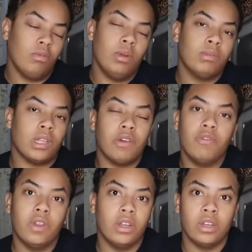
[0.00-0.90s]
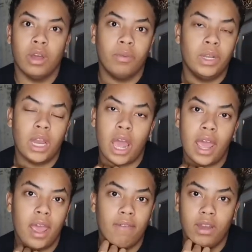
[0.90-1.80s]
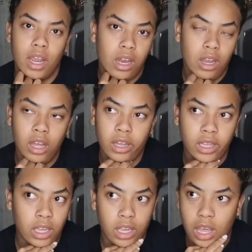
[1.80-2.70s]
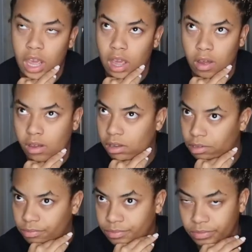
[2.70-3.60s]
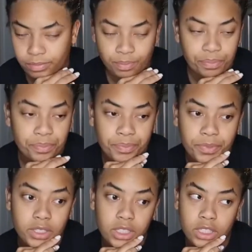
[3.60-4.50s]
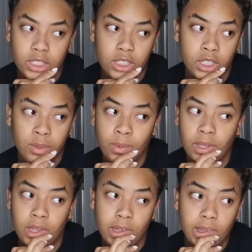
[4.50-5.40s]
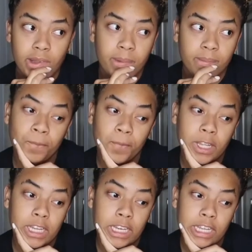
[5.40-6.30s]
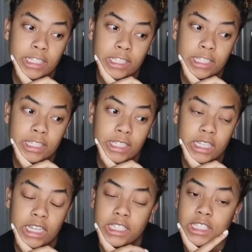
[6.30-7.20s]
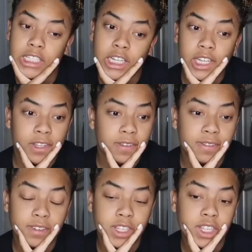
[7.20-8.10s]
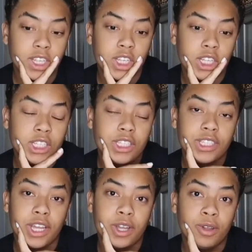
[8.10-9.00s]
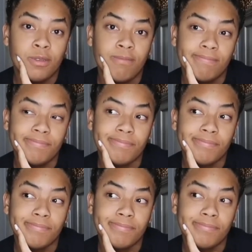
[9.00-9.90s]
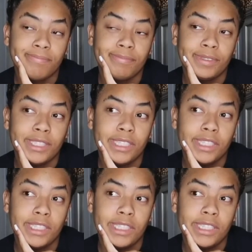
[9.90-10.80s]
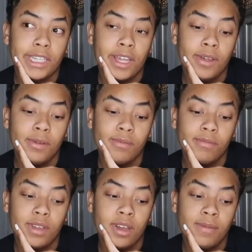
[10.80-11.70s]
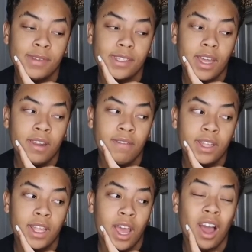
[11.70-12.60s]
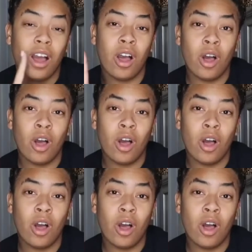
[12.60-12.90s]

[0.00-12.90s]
was like, fuck no, we not having it again at all. So yeah, that's tough. So yeah, that's how I almost got evicted. I